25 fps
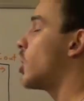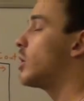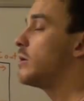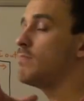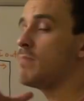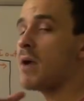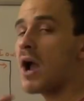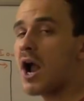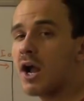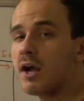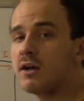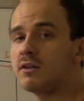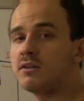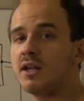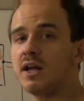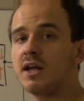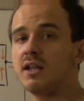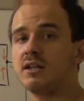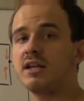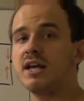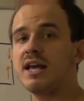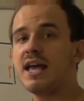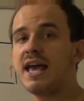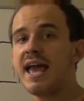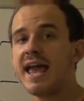are in
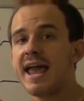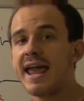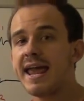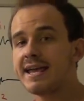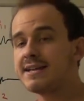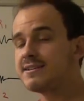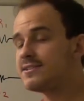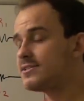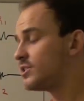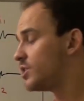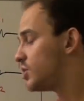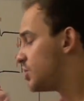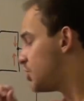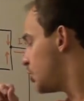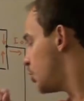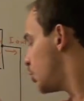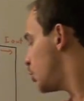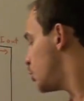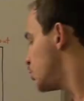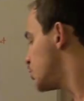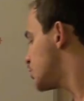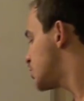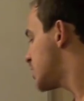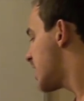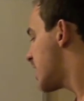parallel, is to
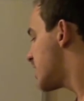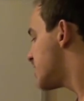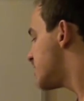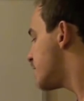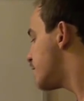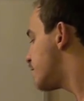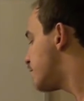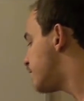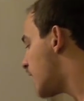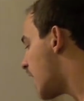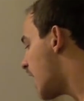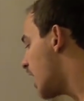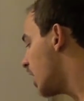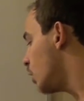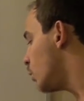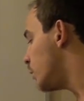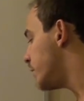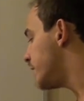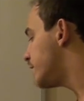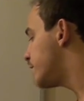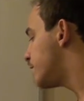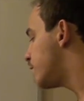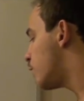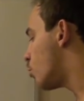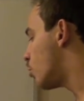use the
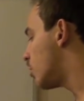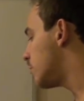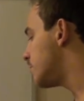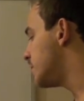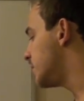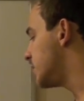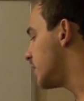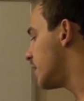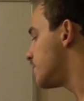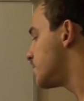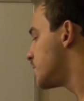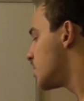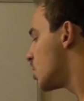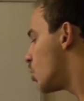following formula.